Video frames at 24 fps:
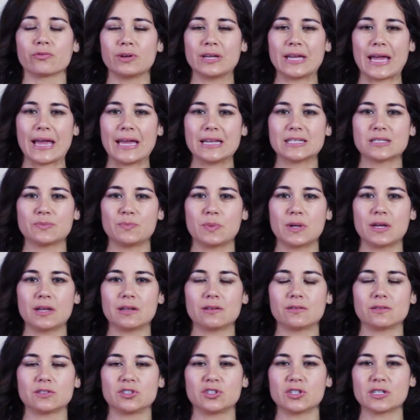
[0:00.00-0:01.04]
3/8 bit,
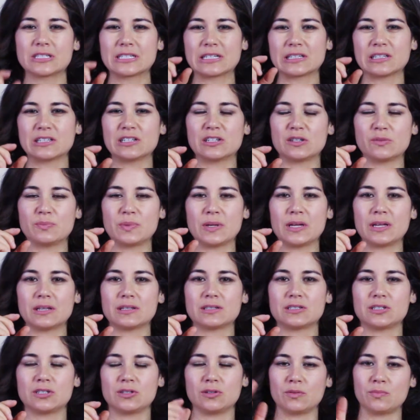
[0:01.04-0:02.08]
just a little
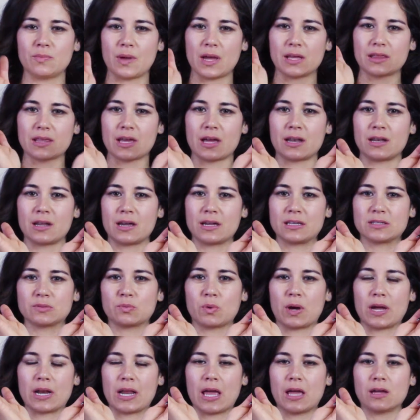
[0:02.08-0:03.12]
bit to make that nice
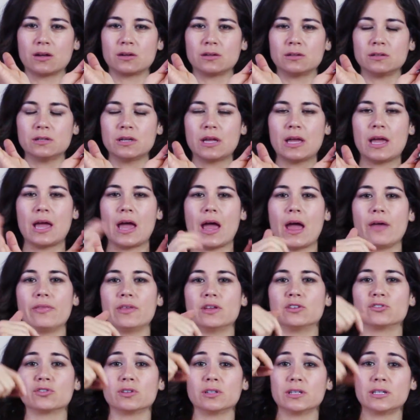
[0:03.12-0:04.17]
wide angle, and
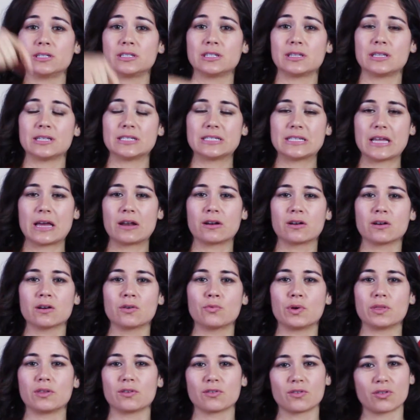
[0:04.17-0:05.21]
then drill into the center
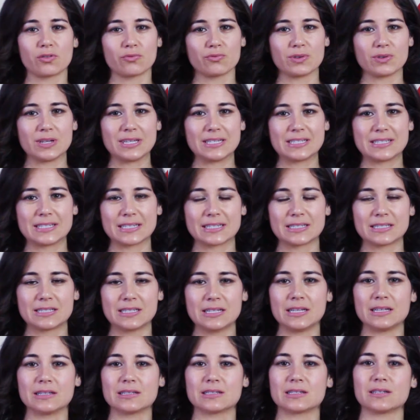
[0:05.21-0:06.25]
with your
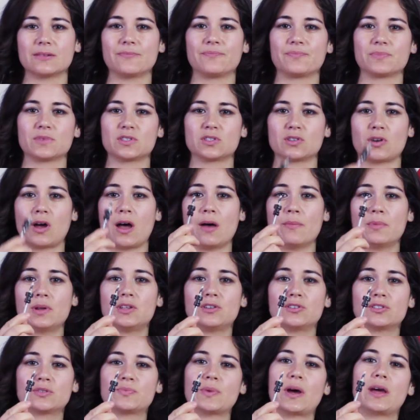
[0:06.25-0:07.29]
3/16. So I'm going to
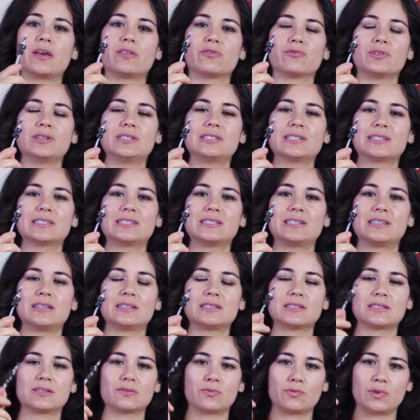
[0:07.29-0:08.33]
use my
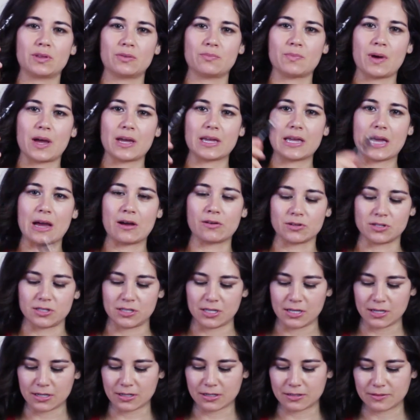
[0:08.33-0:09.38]
3/16 with my
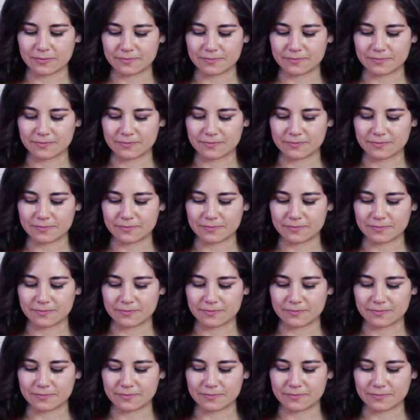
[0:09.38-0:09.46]
countersink.